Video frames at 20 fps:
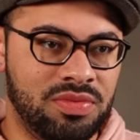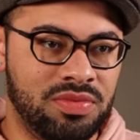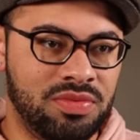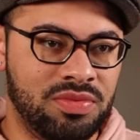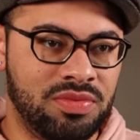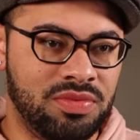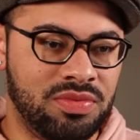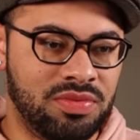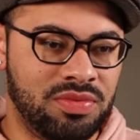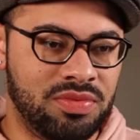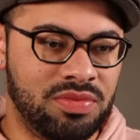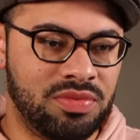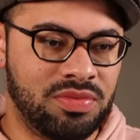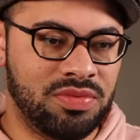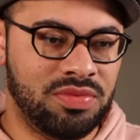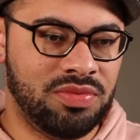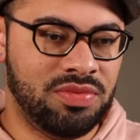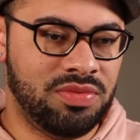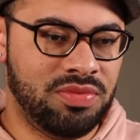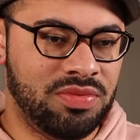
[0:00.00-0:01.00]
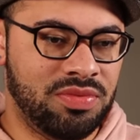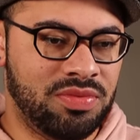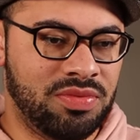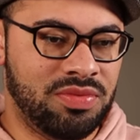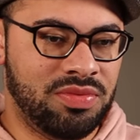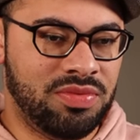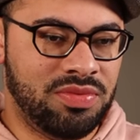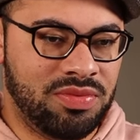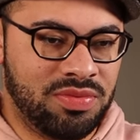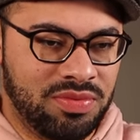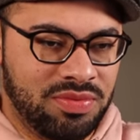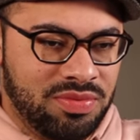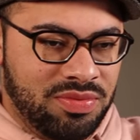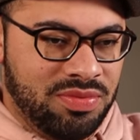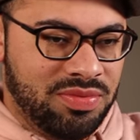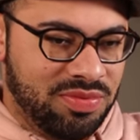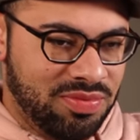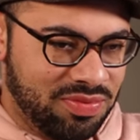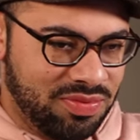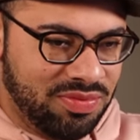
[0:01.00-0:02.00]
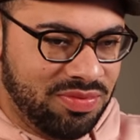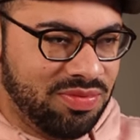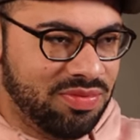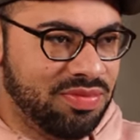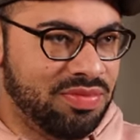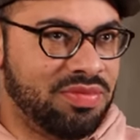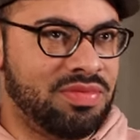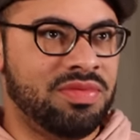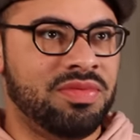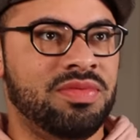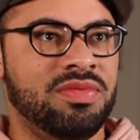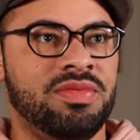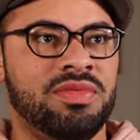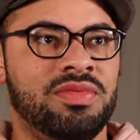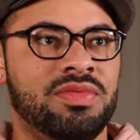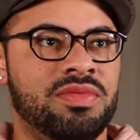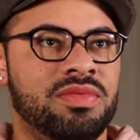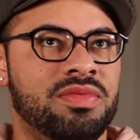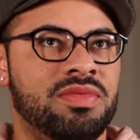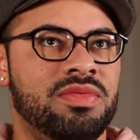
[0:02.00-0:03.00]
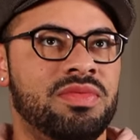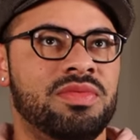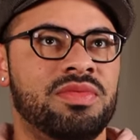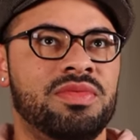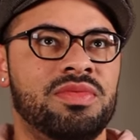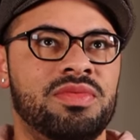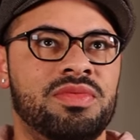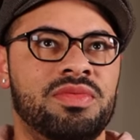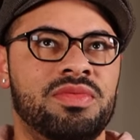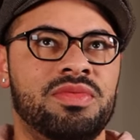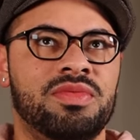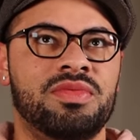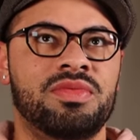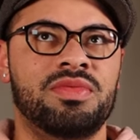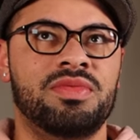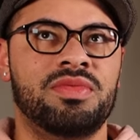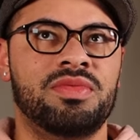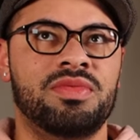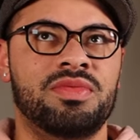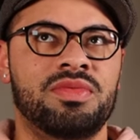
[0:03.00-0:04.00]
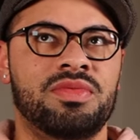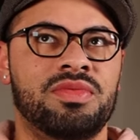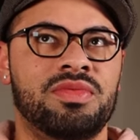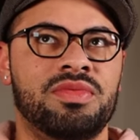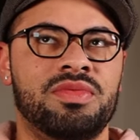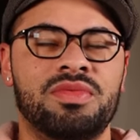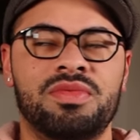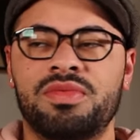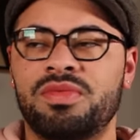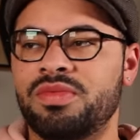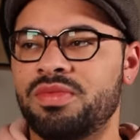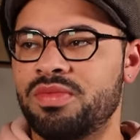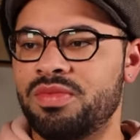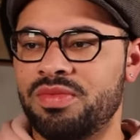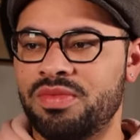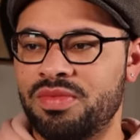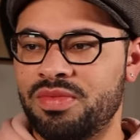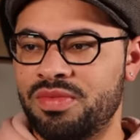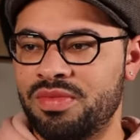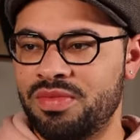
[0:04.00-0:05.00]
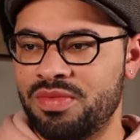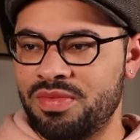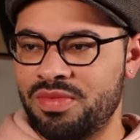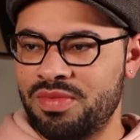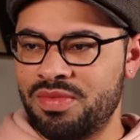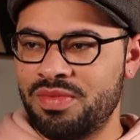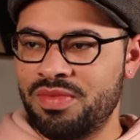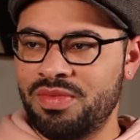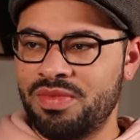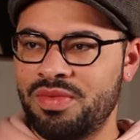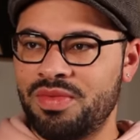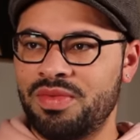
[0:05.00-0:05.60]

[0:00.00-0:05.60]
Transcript: No one is speaking in this clip.